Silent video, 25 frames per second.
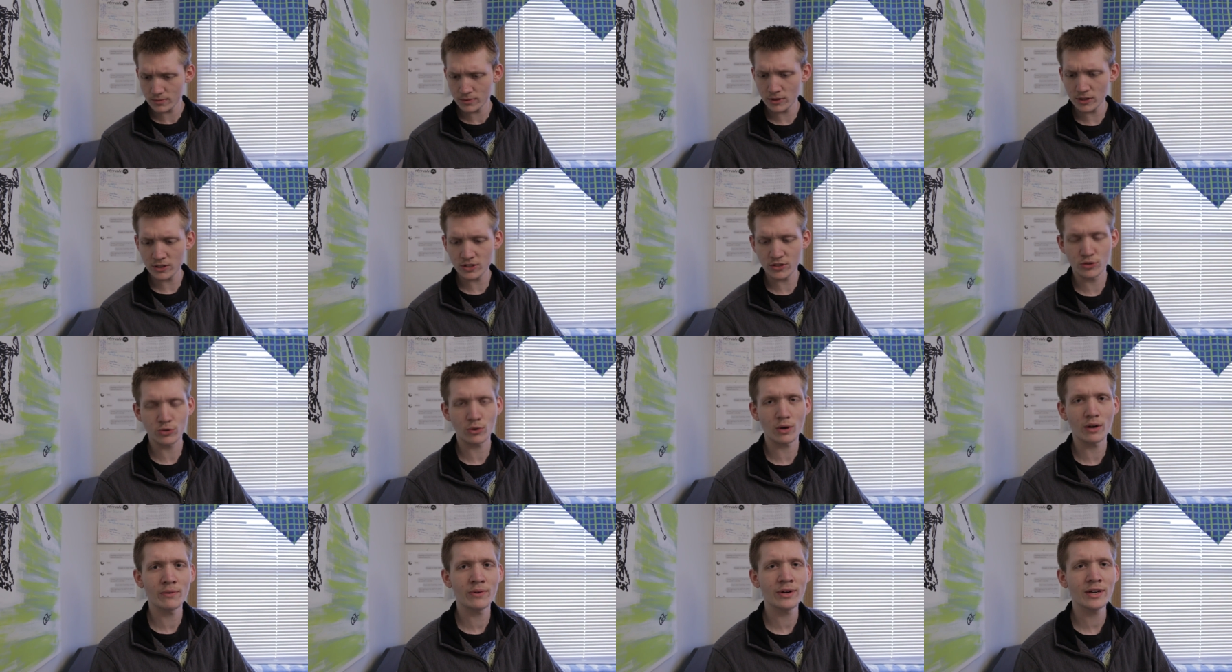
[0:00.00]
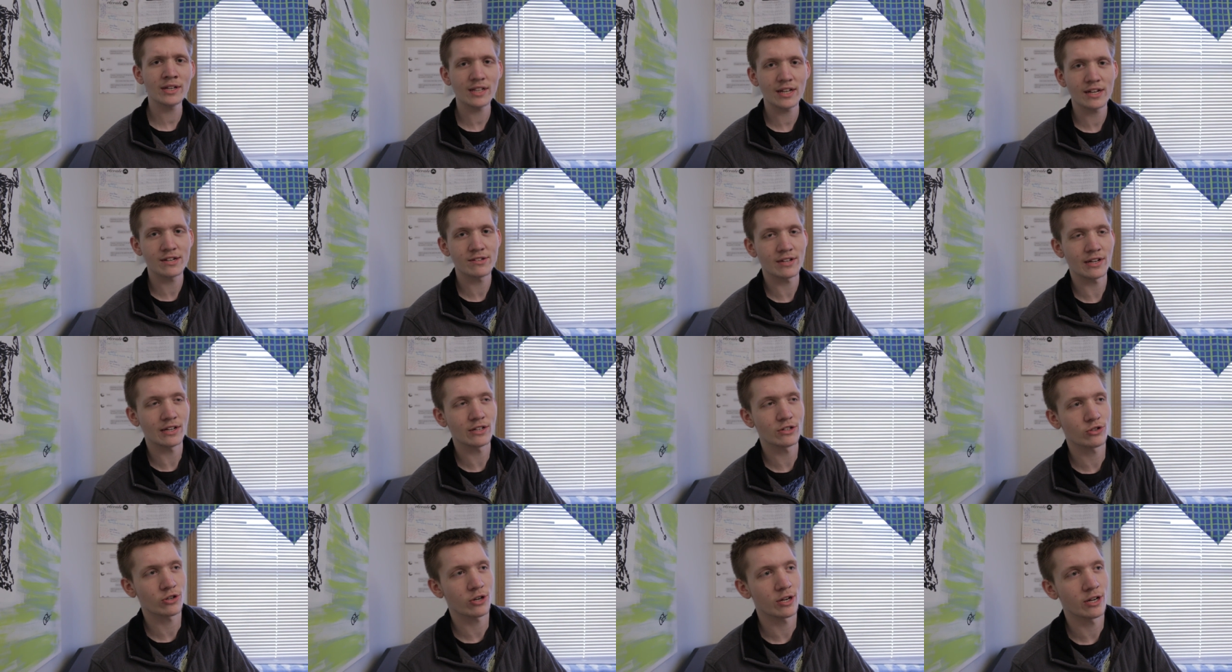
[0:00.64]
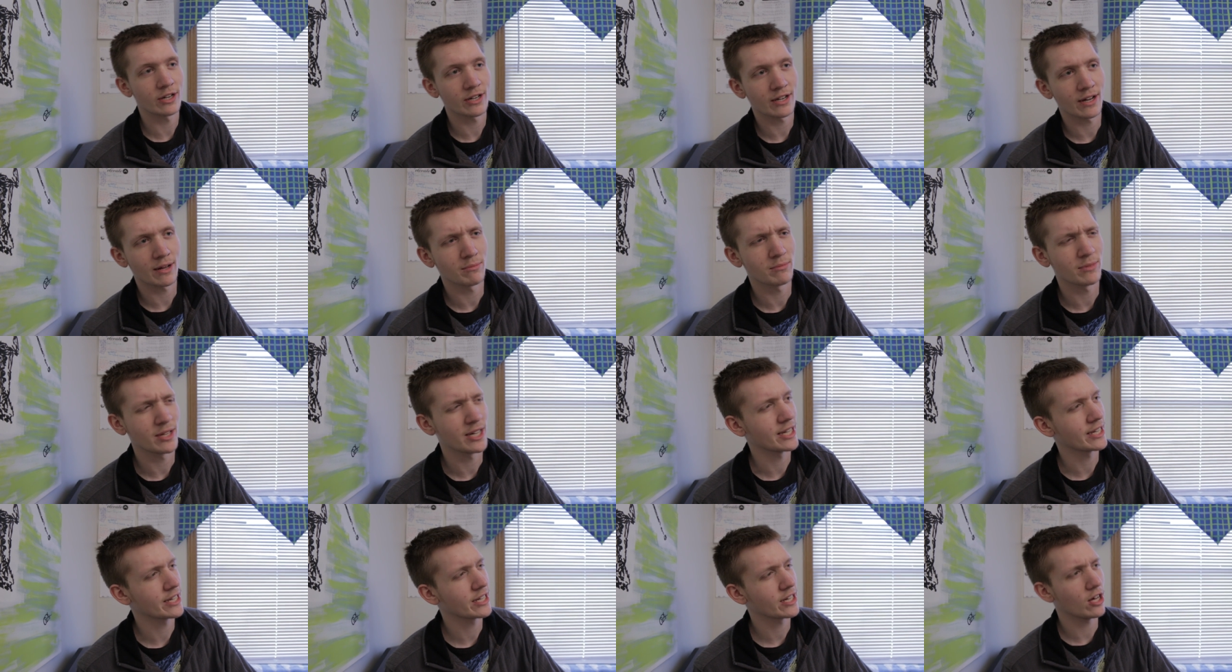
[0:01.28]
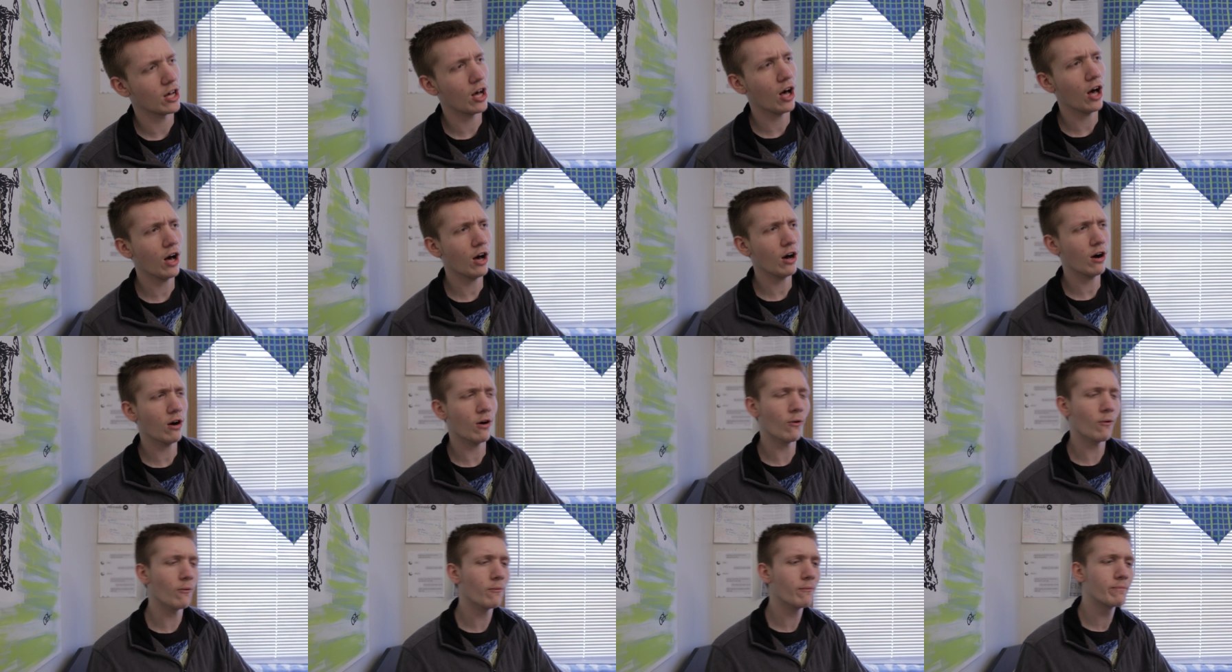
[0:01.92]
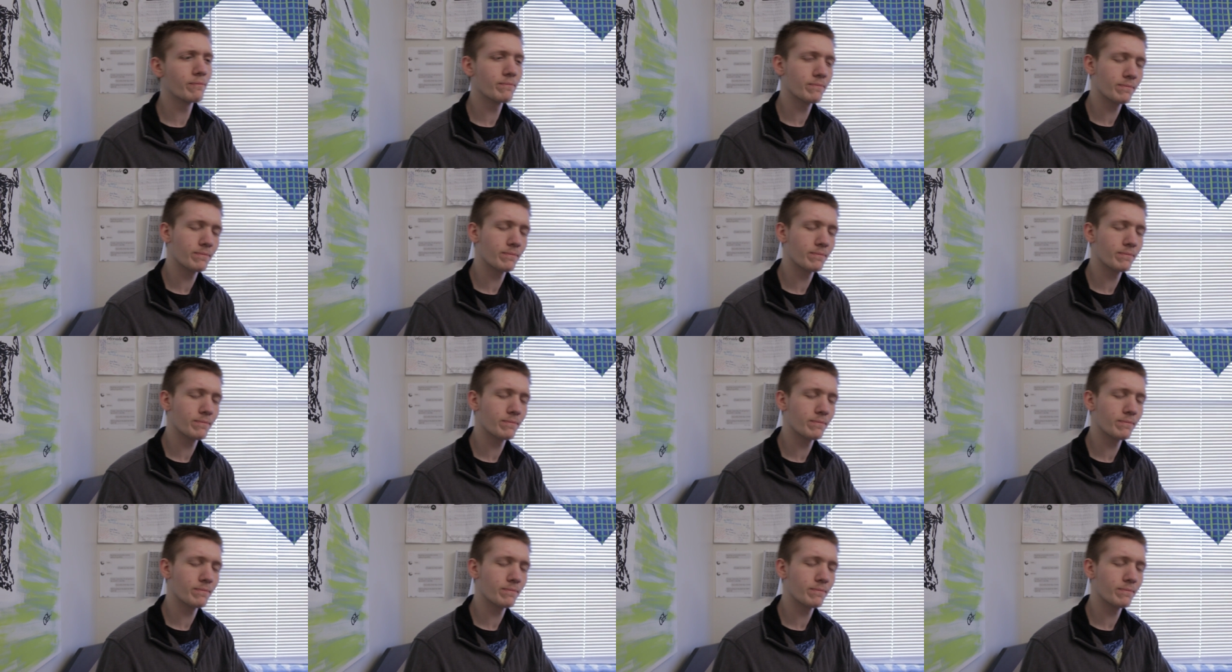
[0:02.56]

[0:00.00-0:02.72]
And so I realized that trend, and I'm like, oh,